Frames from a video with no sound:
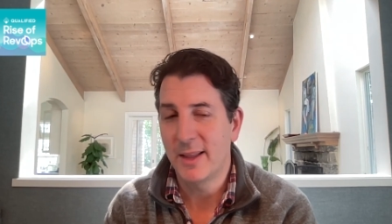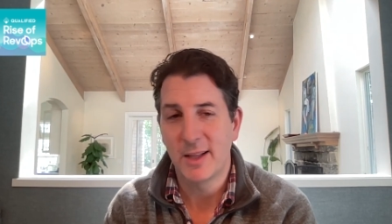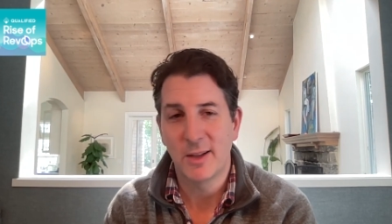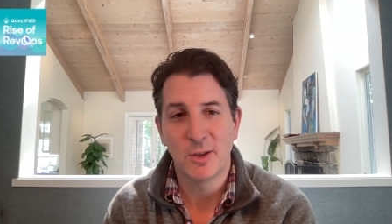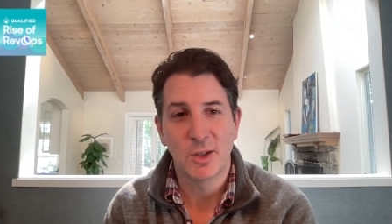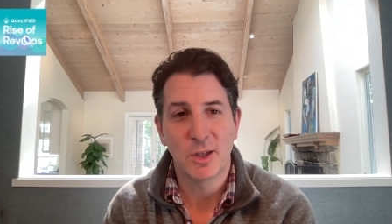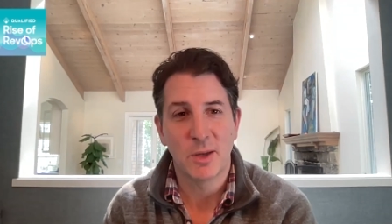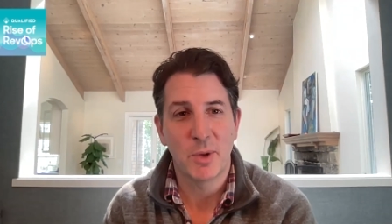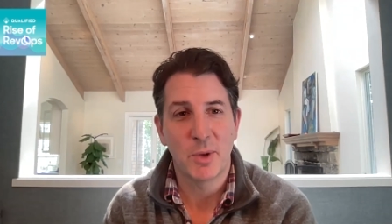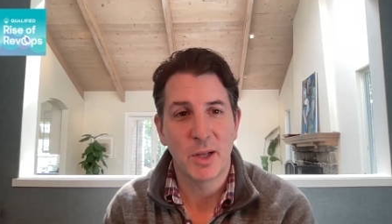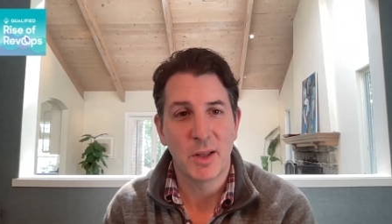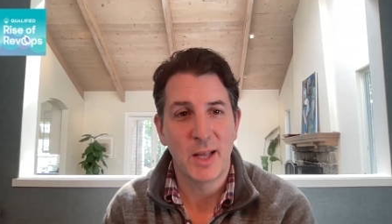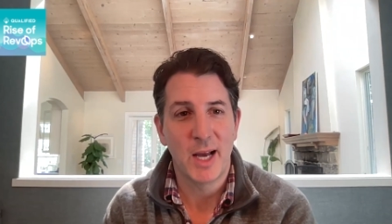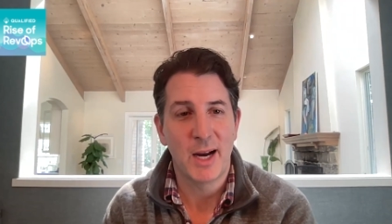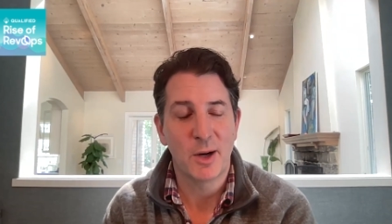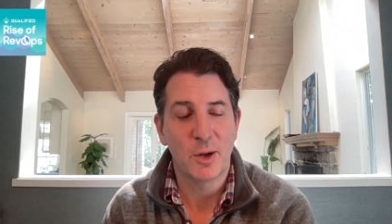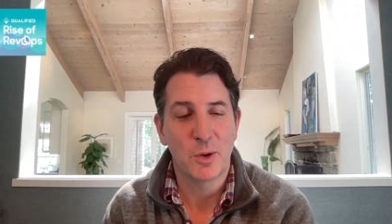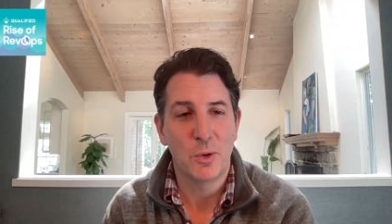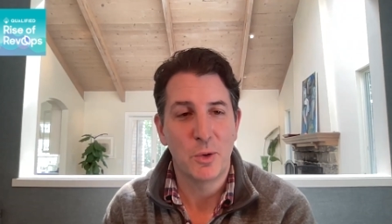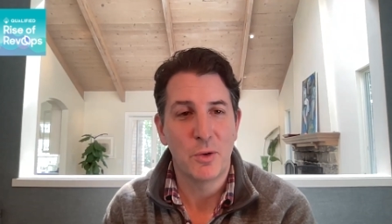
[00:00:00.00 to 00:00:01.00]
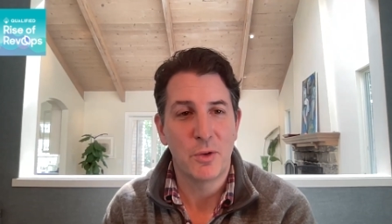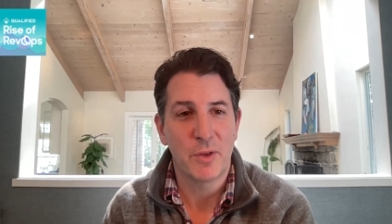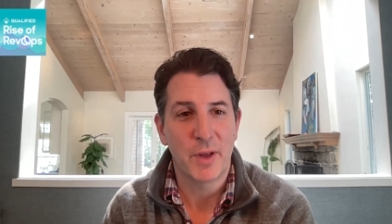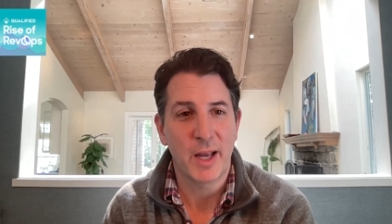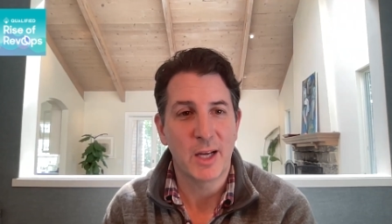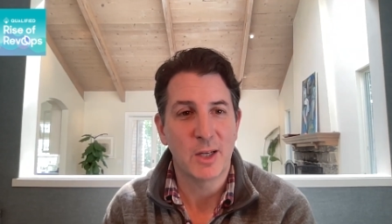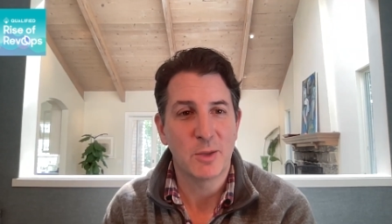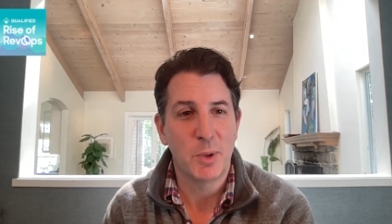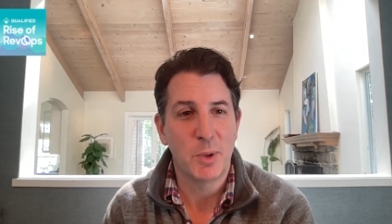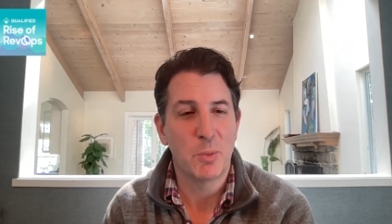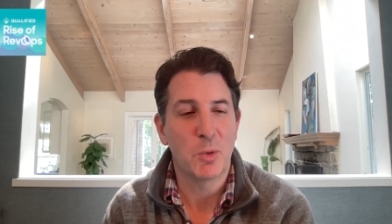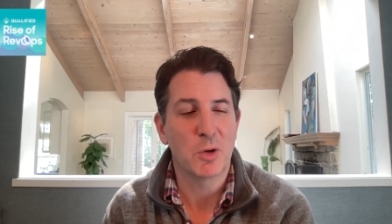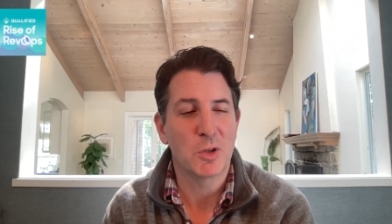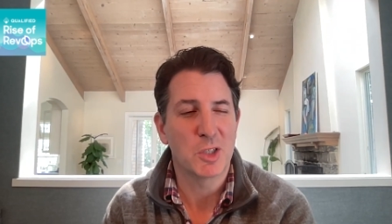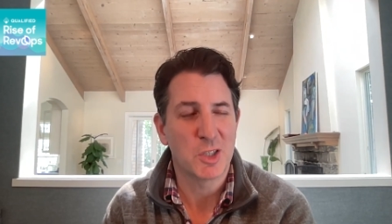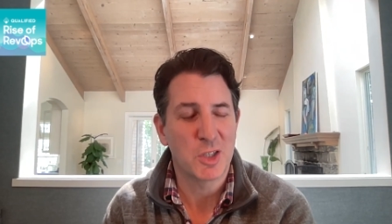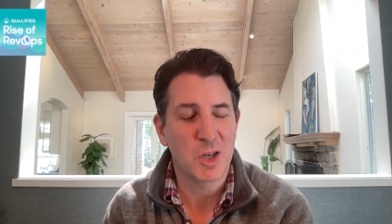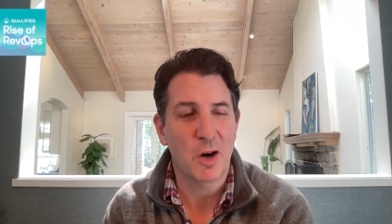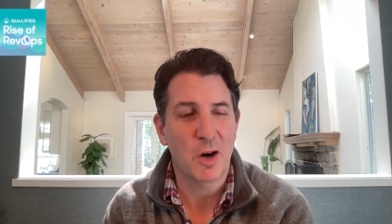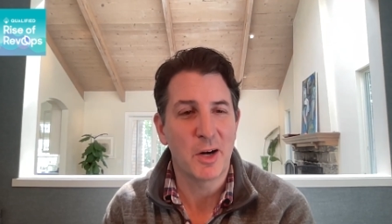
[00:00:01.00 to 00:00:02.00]
I think there's going to be a lot of cool things. People are
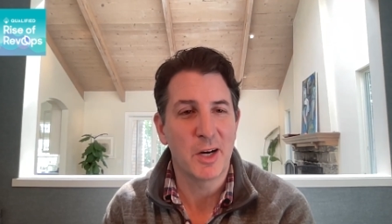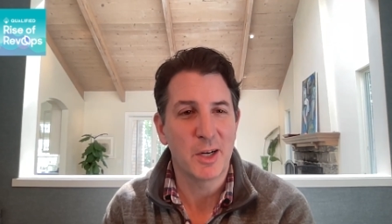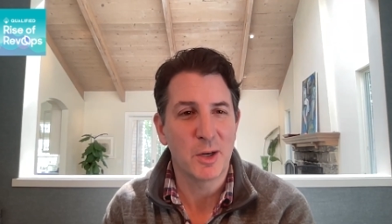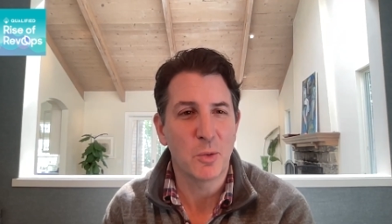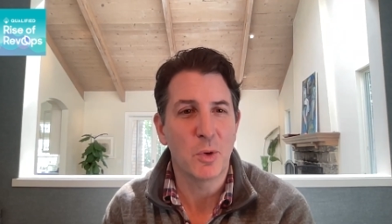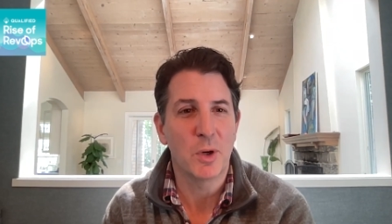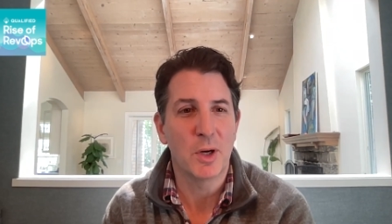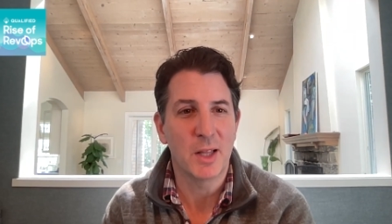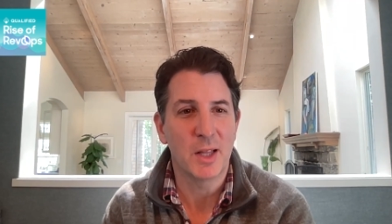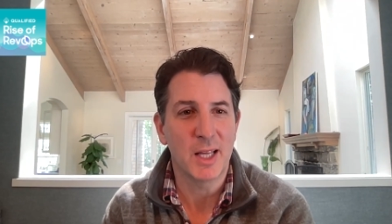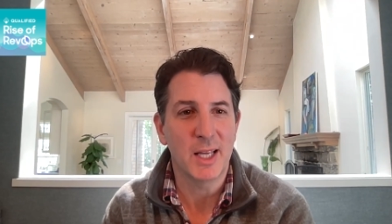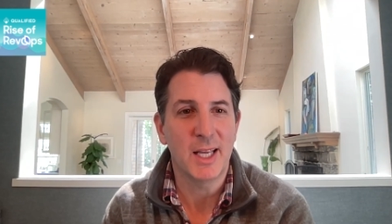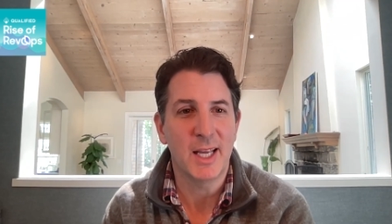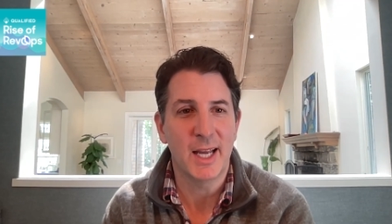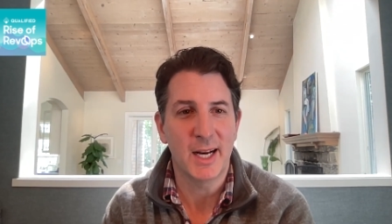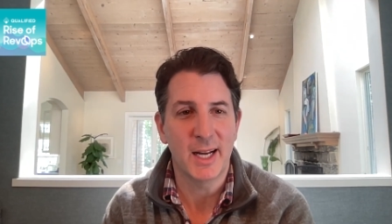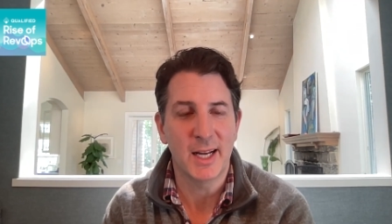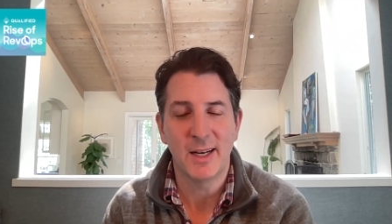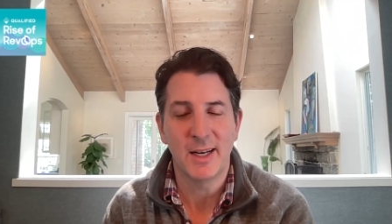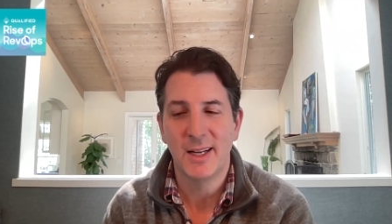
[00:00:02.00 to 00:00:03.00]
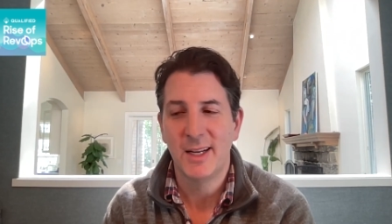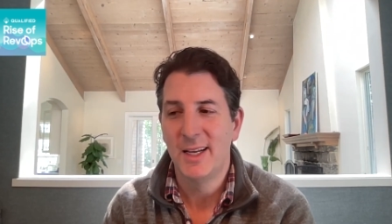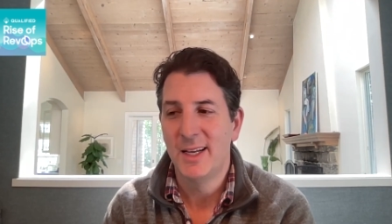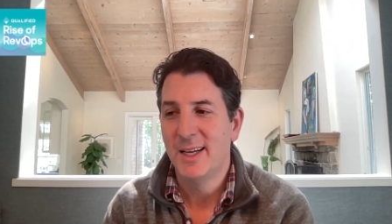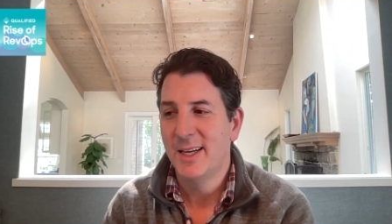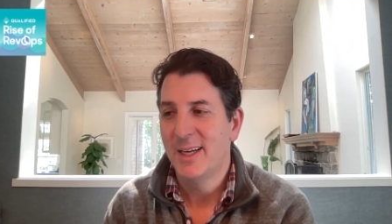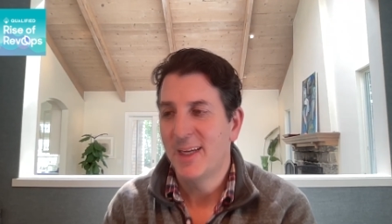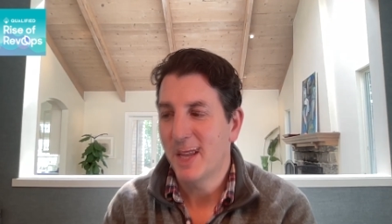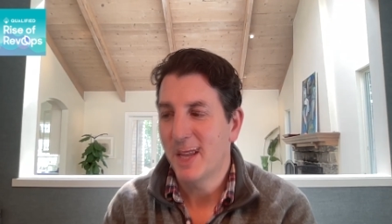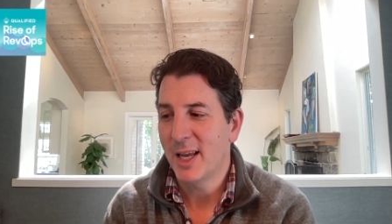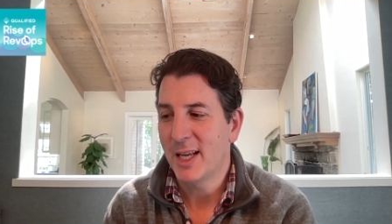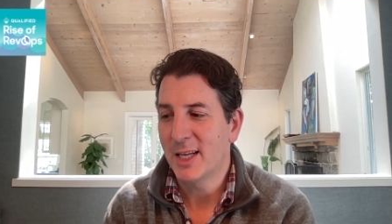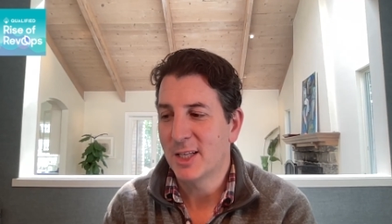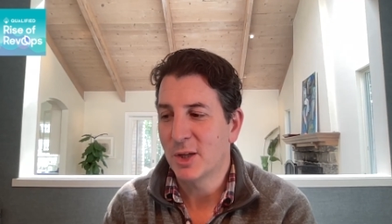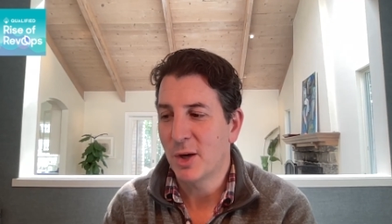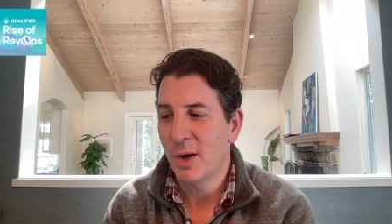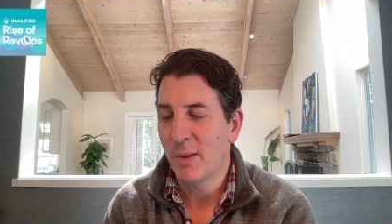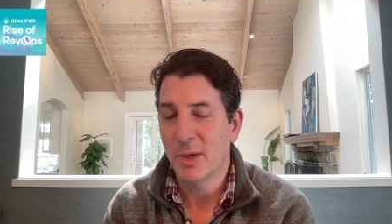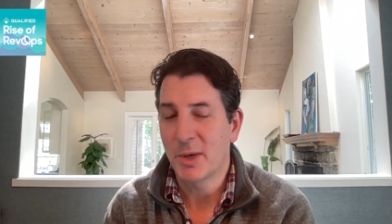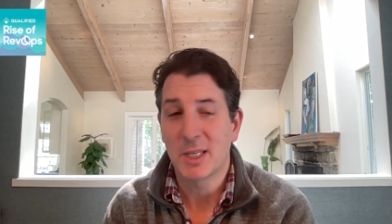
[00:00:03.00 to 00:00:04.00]
starting to really get it. And
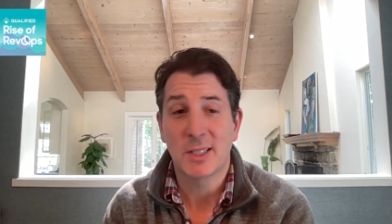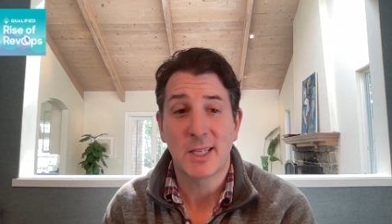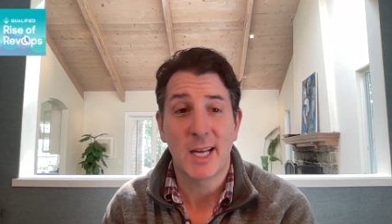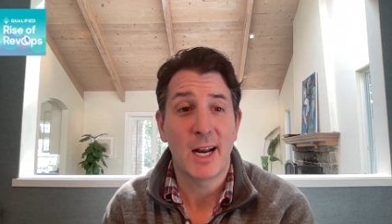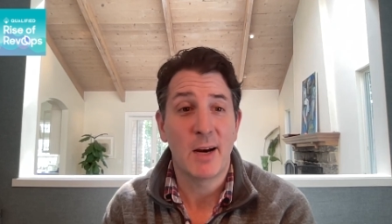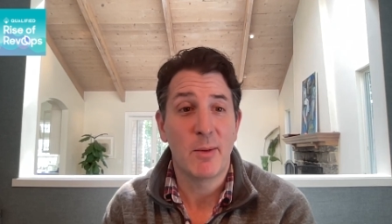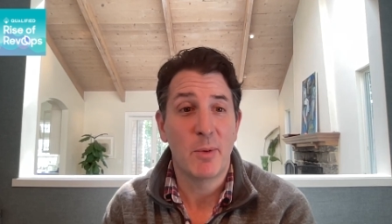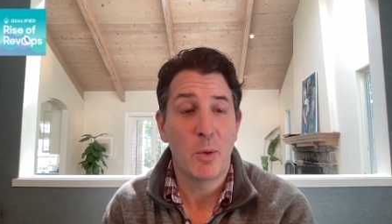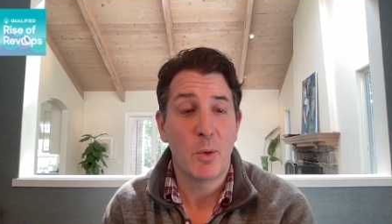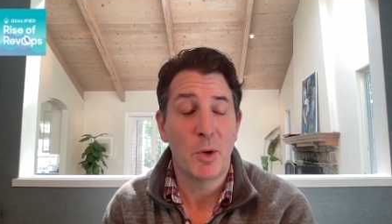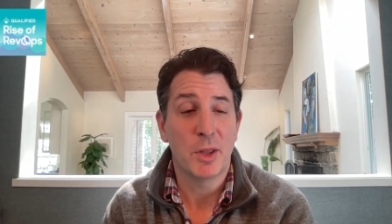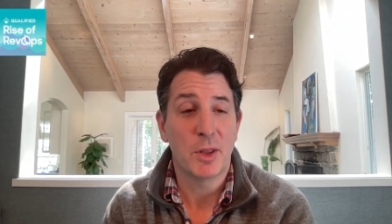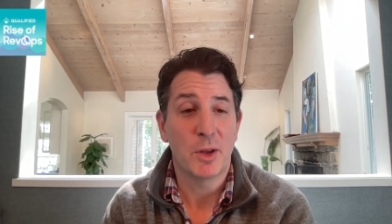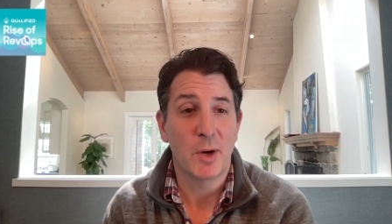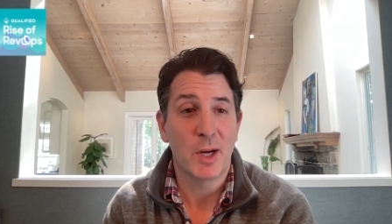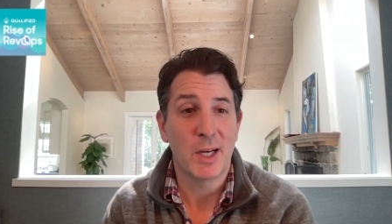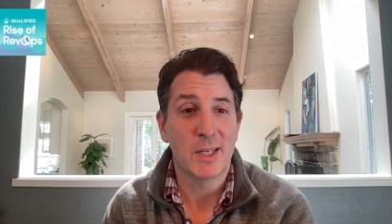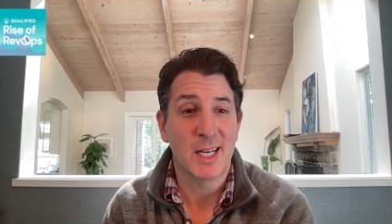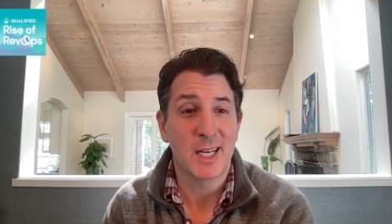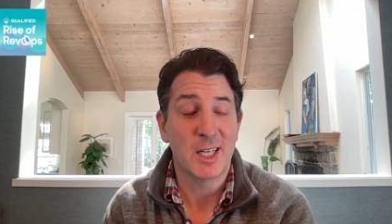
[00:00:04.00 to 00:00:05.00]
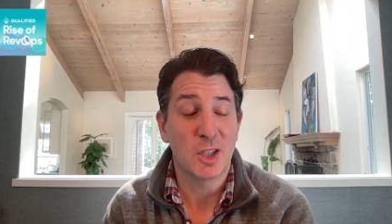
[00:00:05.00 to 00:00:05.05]
so I'm excited about what there is.